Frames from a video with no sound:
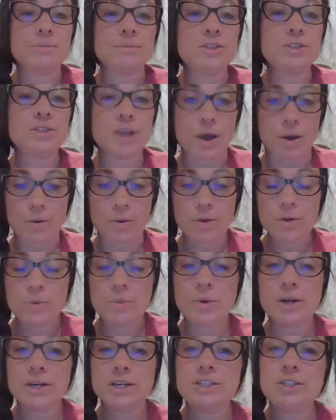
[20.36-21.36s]
So
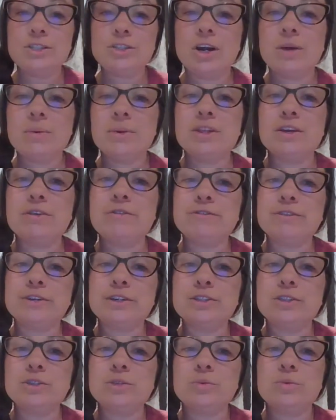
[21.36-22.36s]
we're going to start with the
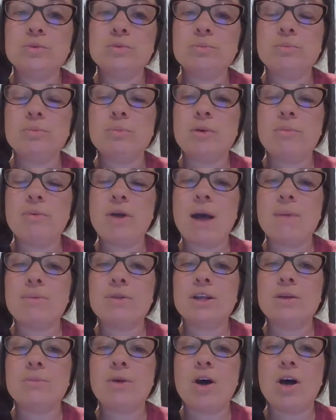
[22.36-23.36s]
first
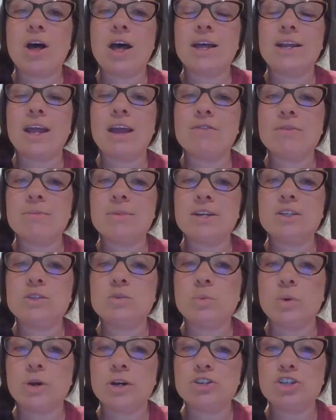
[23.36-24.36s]
problem on everybody's
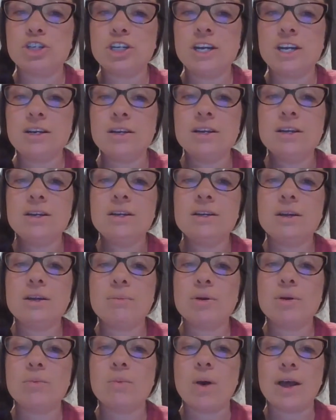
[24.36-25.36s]
worksheet.
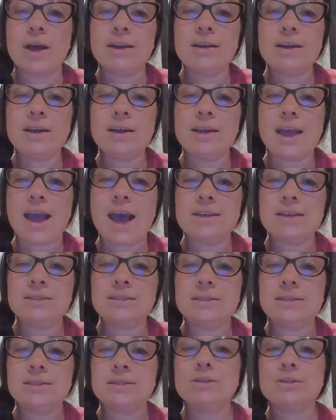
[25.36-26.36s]
Number 1, a gas
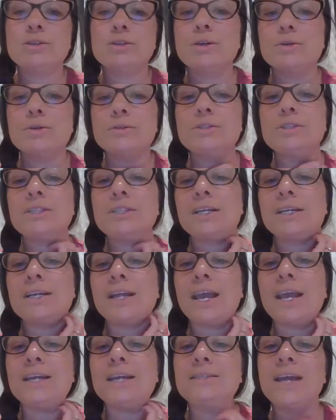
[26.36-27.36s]
is enclosed in
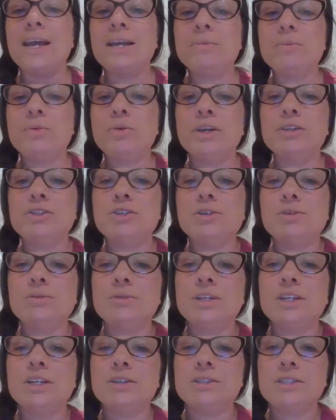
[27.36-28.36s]
a
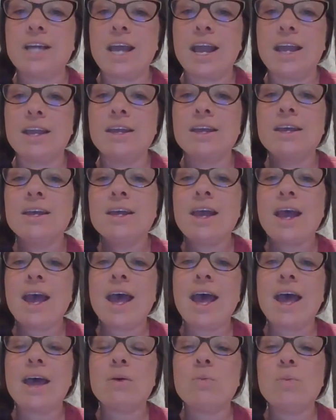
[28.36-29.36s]
10.2 liter tank
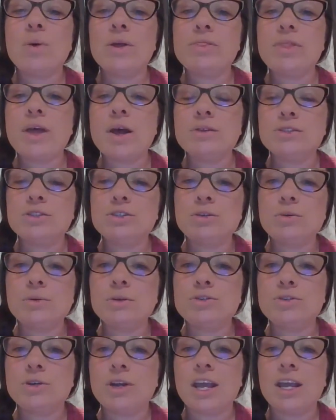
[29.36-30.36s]
at
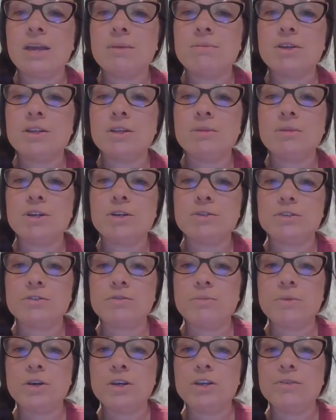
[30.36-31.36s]
1,208 millimeters
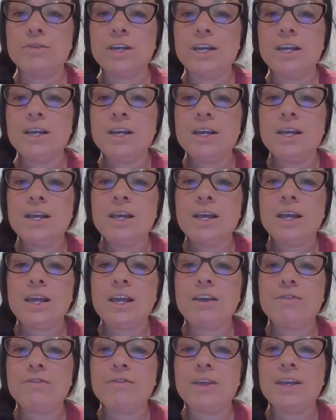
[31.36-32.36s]
of mercury.
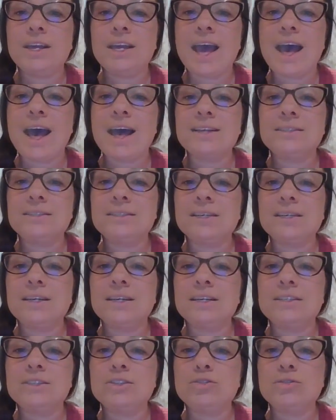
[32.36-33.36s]
If the gas
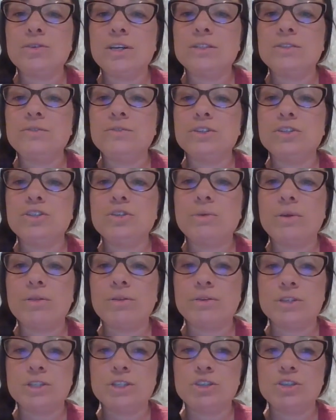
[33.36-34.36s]
is transferred to a
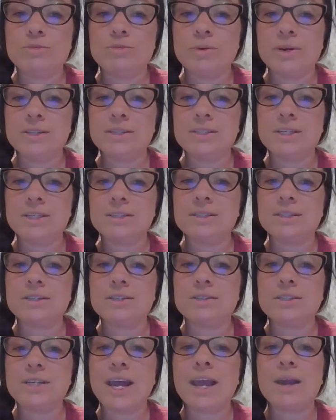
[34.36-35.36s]
32.6
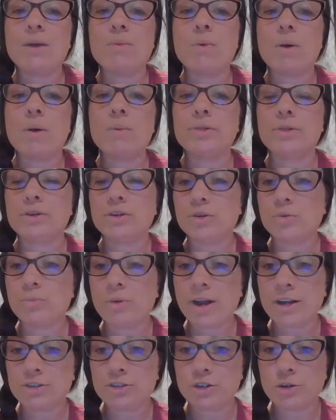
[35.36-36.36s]
liter tank, what will the new
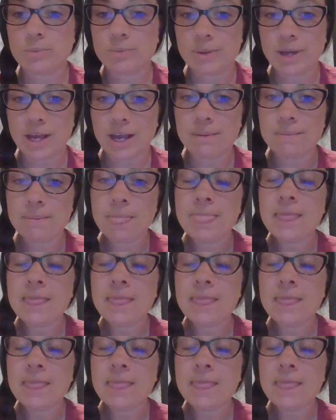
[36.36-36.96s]
pressure be?